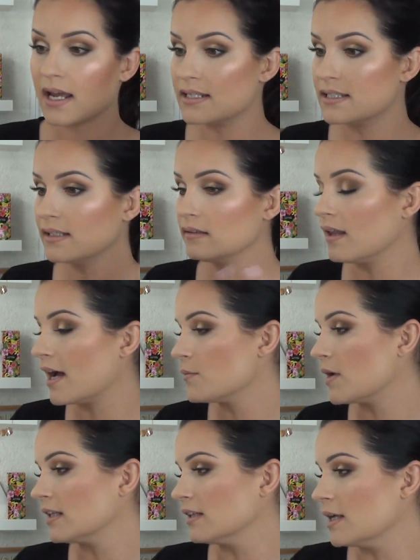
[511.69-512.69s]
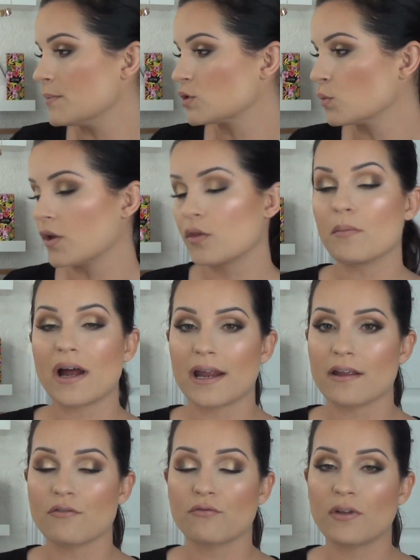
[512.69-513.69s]
I did line my lips with
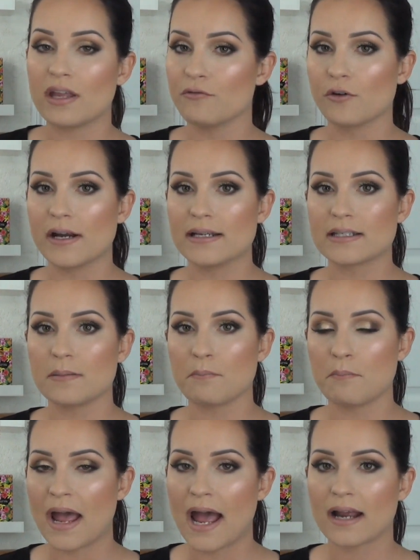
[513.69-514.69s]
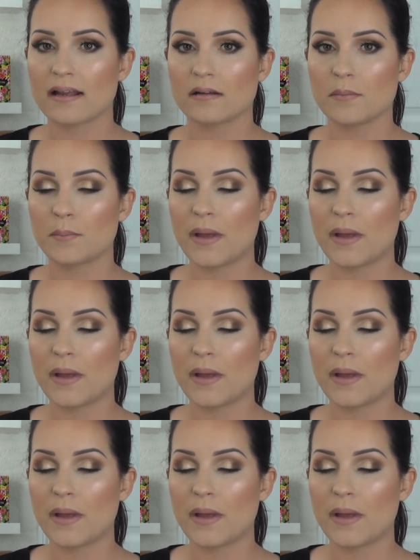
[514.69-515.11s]
my favorite MAC